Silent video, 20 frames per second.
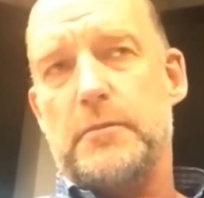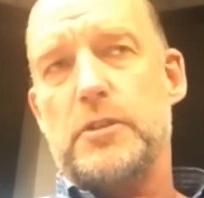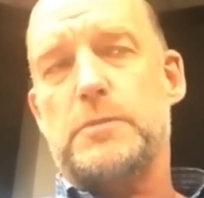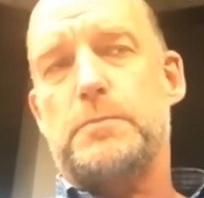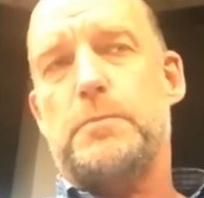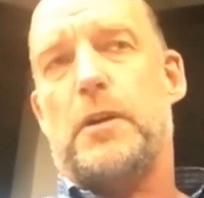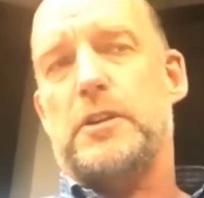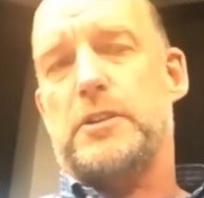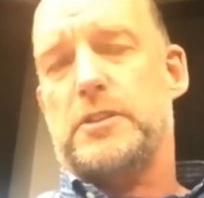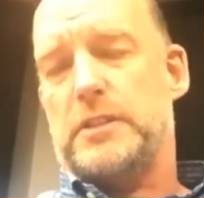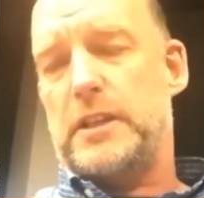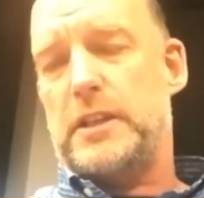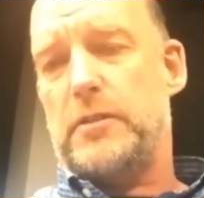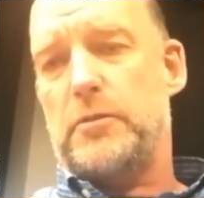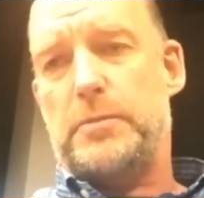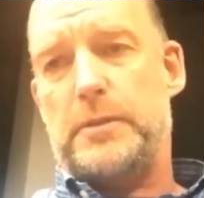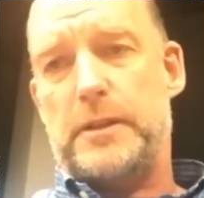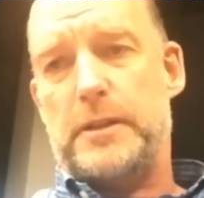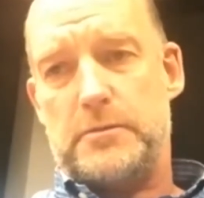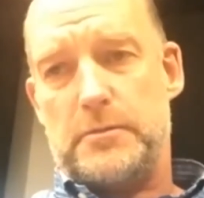partial knee
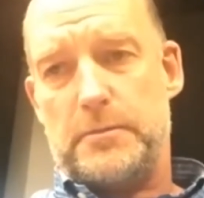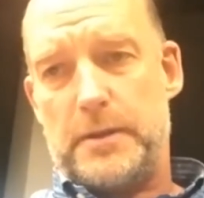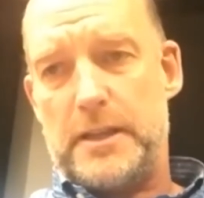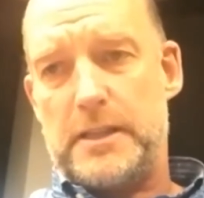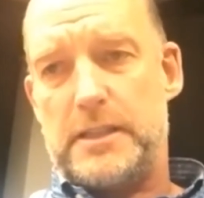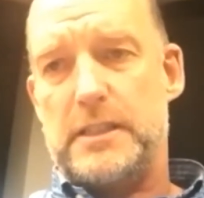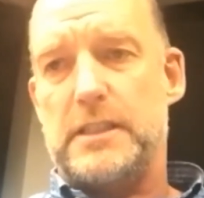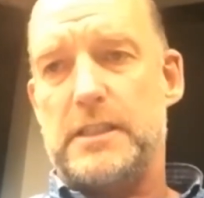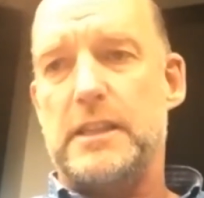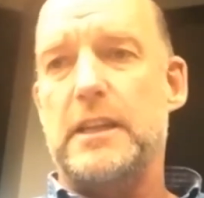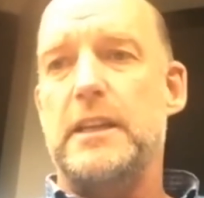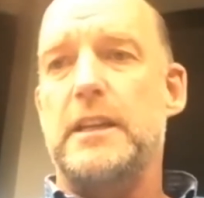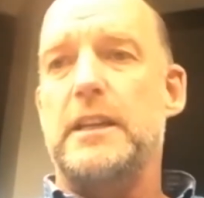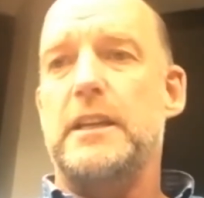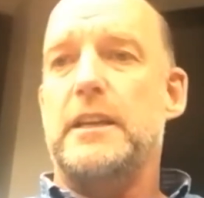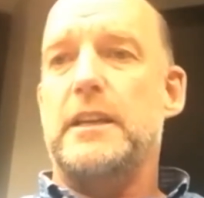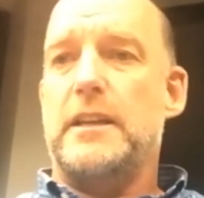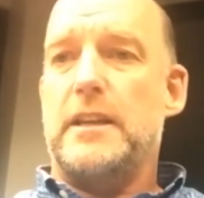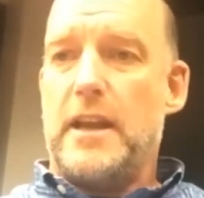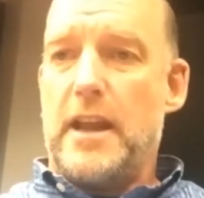replacement patients
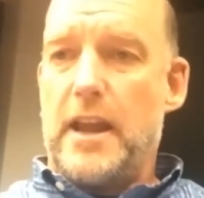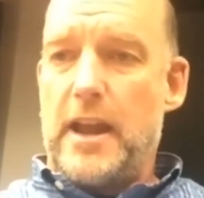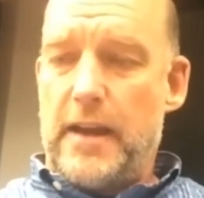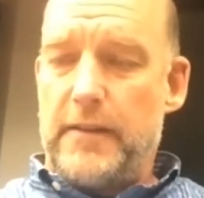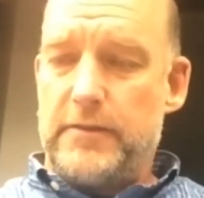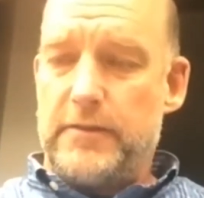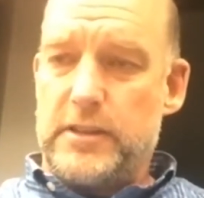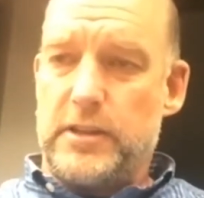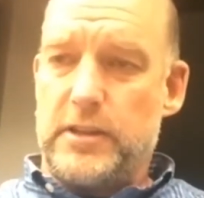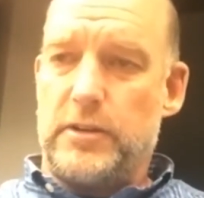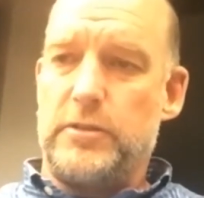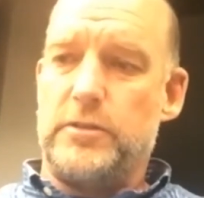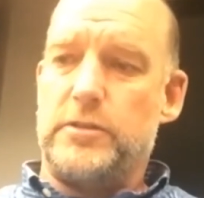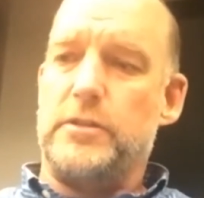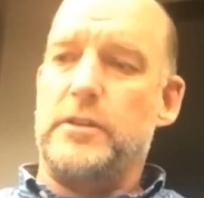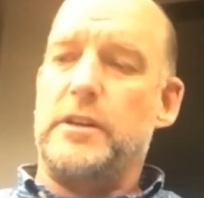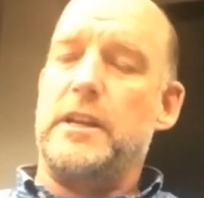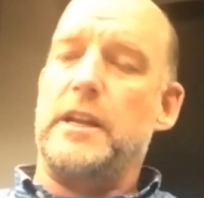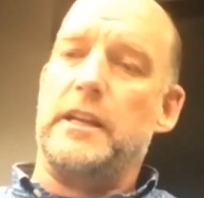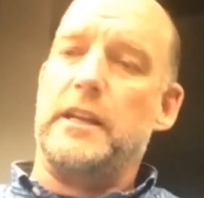have the
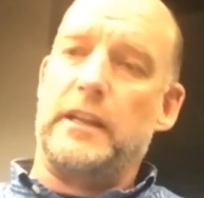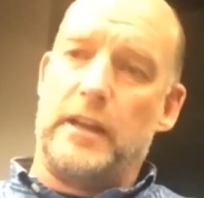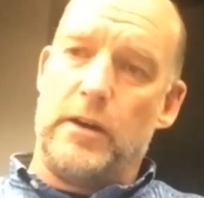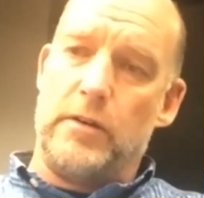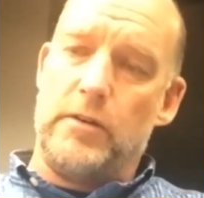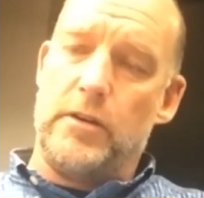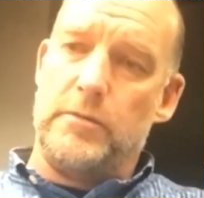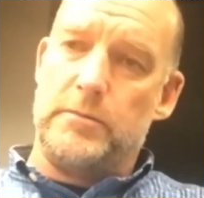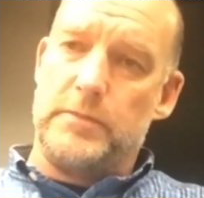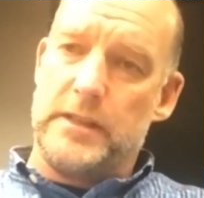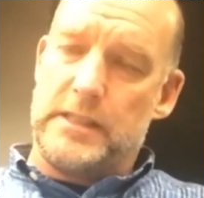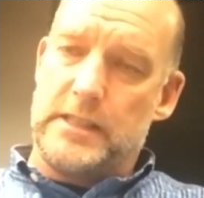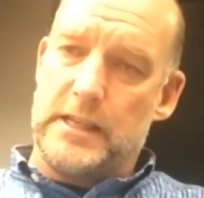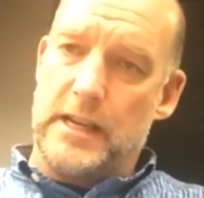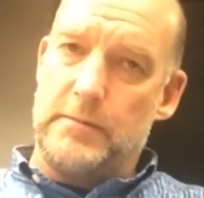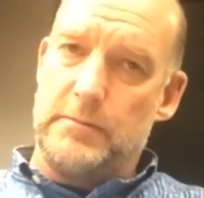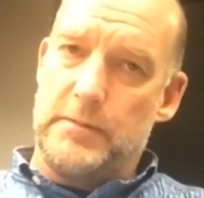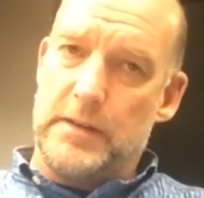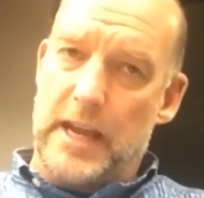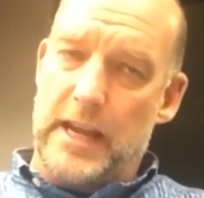surgery and go home the
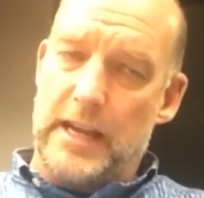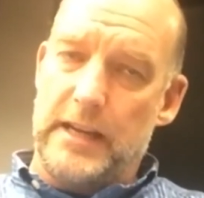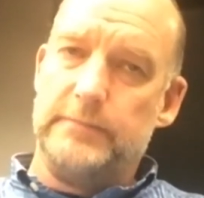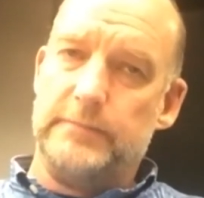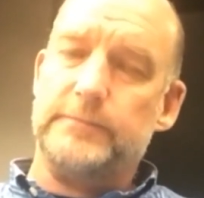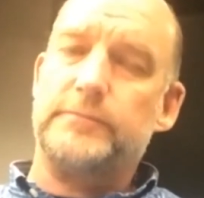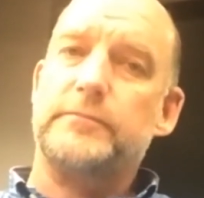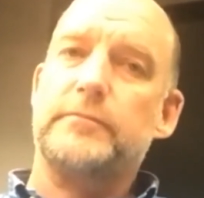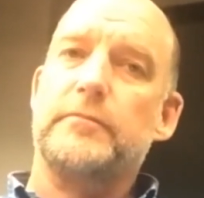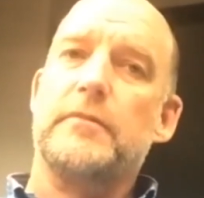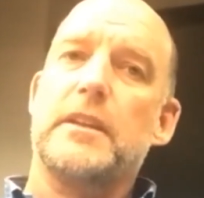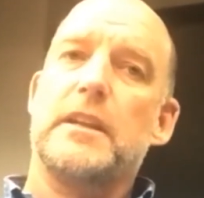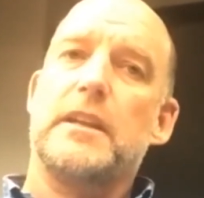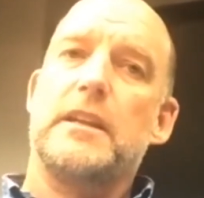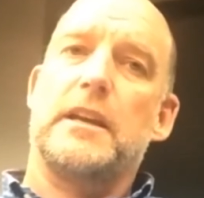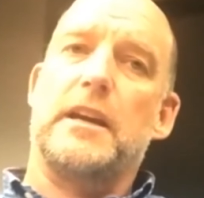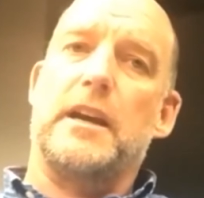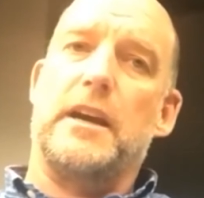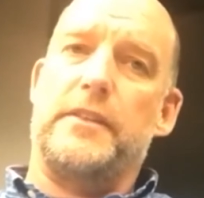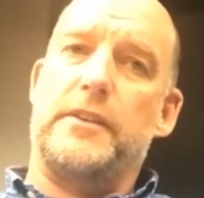same day.
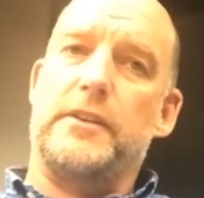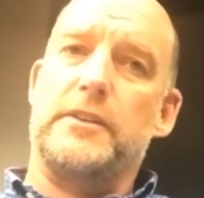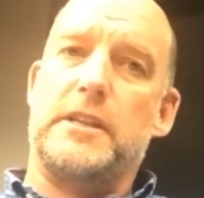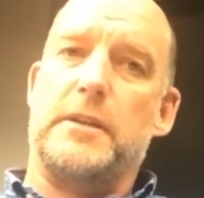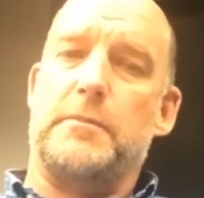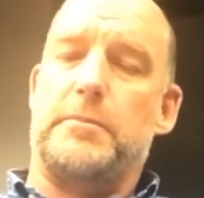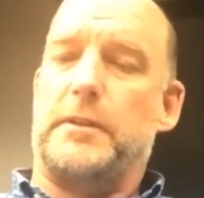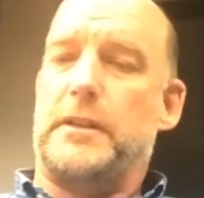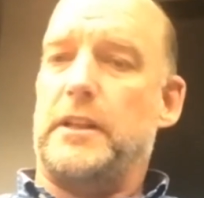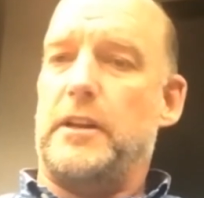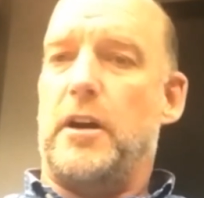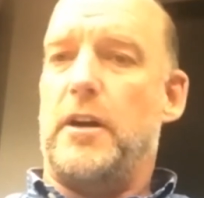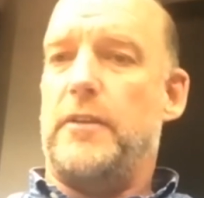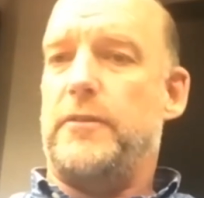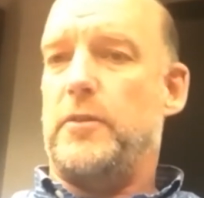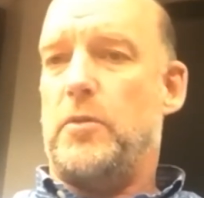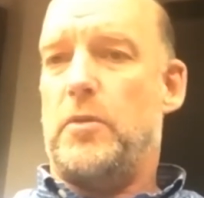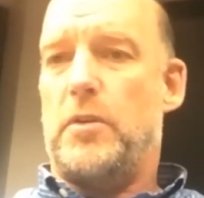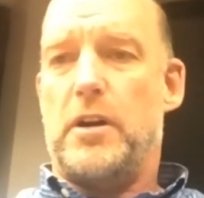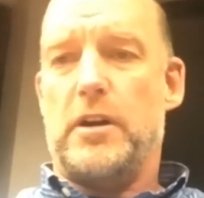They're typically
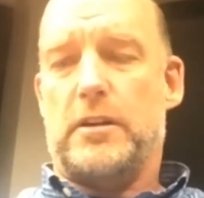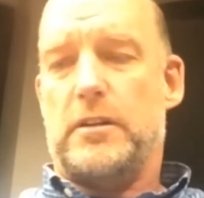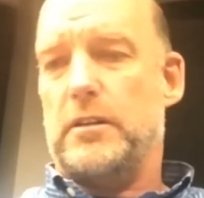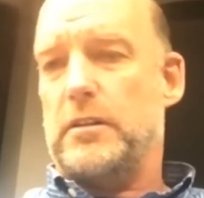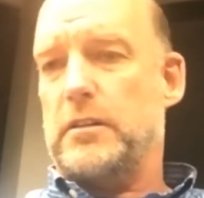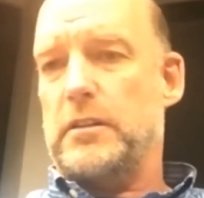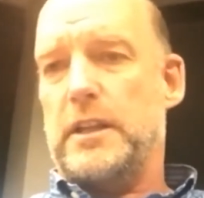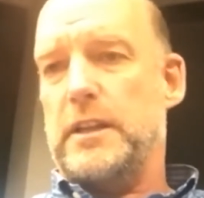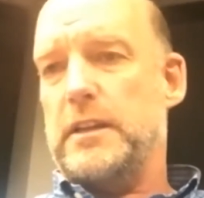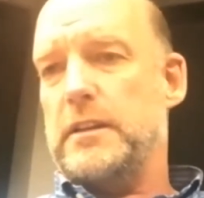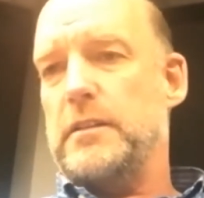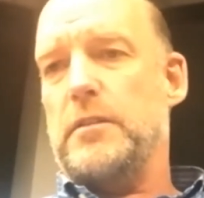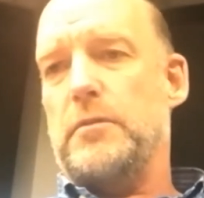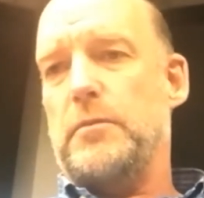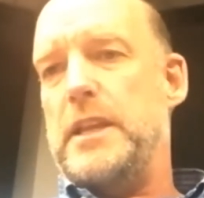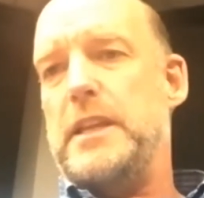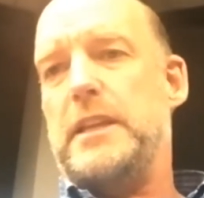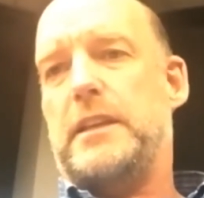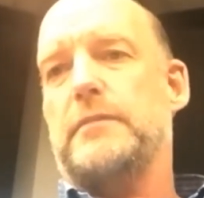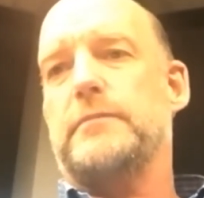off a walker in a
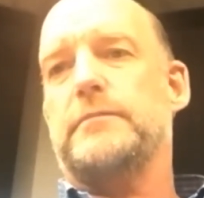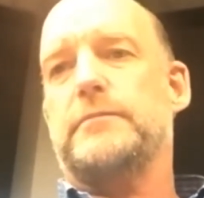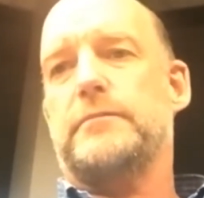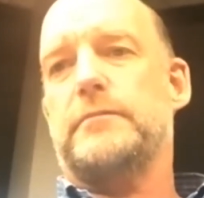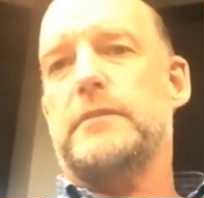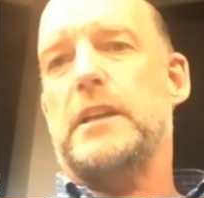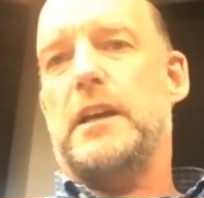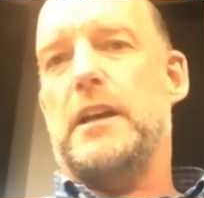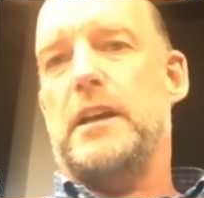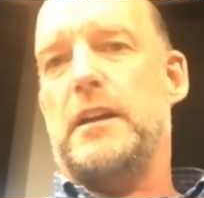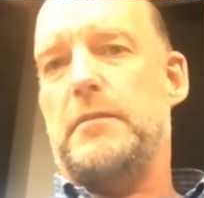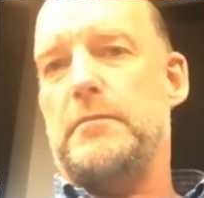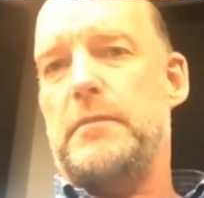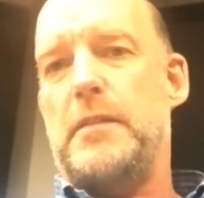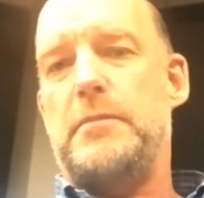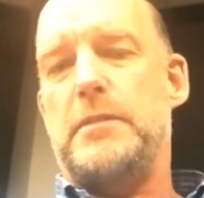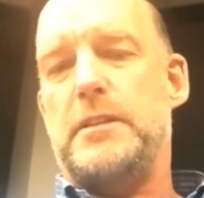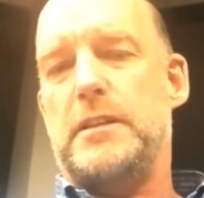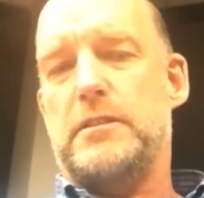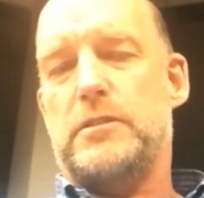week,
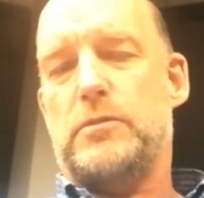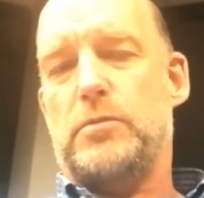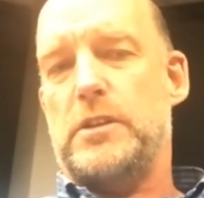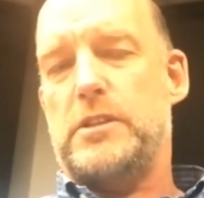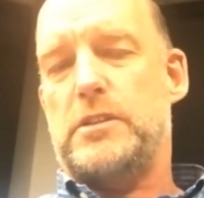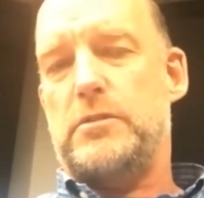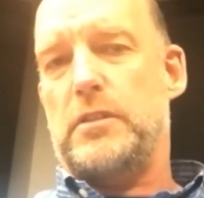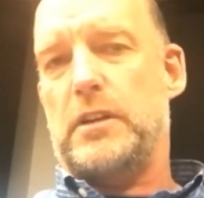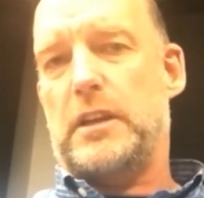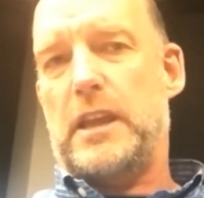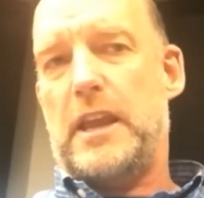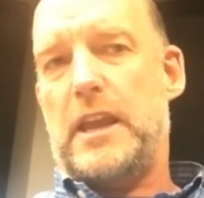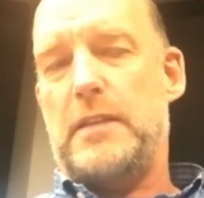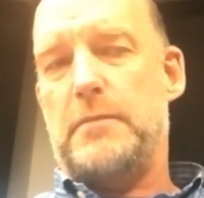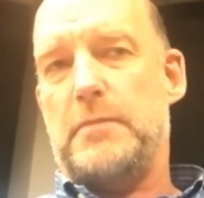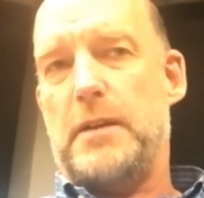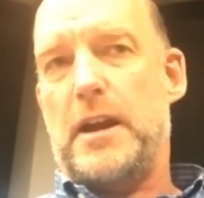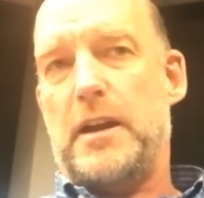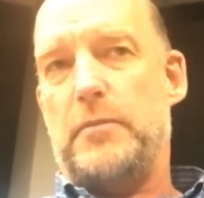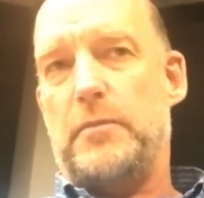maybe switch to a cane
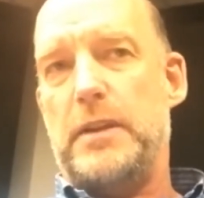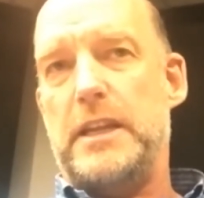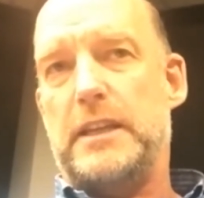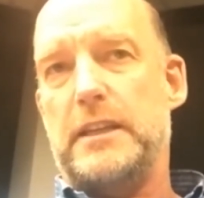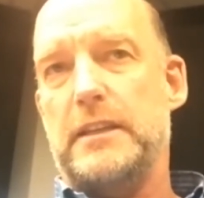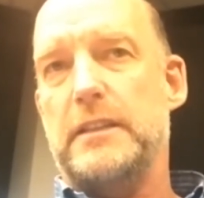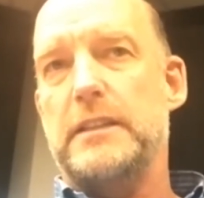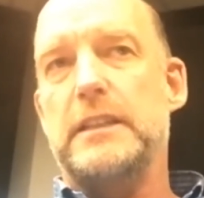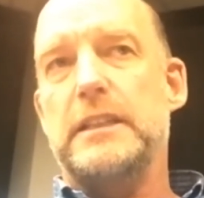by a week.